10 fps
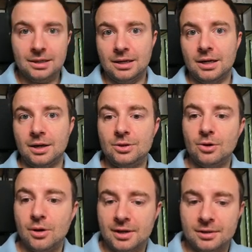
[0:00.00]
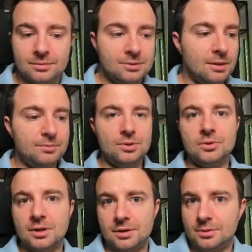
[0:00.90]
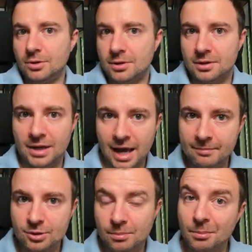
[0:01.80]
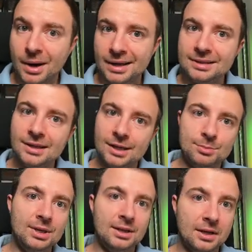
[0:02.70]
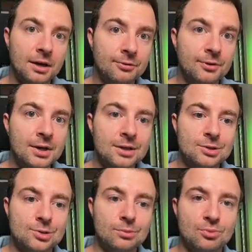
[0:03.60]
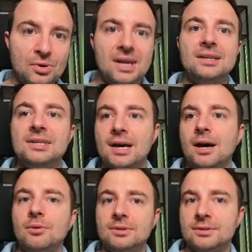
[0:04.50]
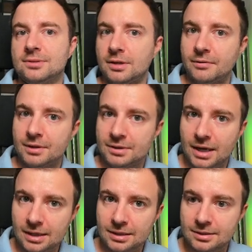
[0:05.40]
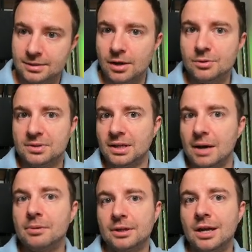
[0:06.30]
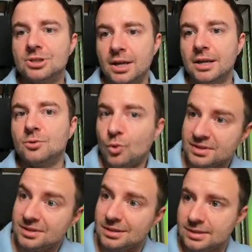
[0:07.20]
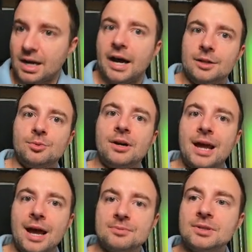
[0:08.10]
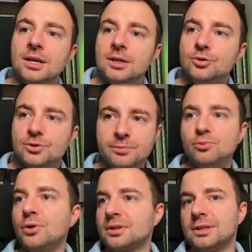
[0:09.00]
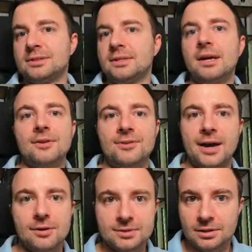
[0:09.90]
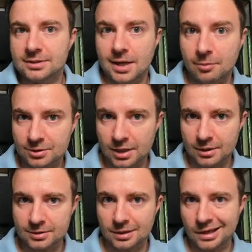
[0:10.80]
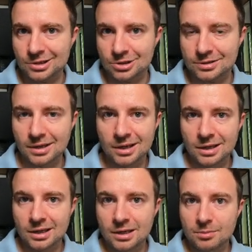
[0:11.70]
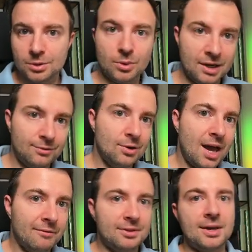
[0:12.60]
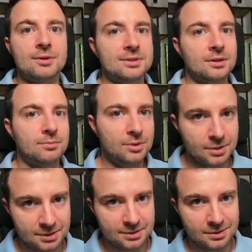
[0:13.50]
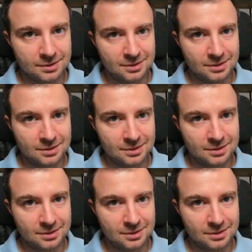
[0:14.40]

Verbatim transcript: Uh, your computer, your laptop might not be enough to bring down the server that is hosting an application and was designed perhaps to support, let's say, a thousand simultaneous connections. But what if you have a thousand computers?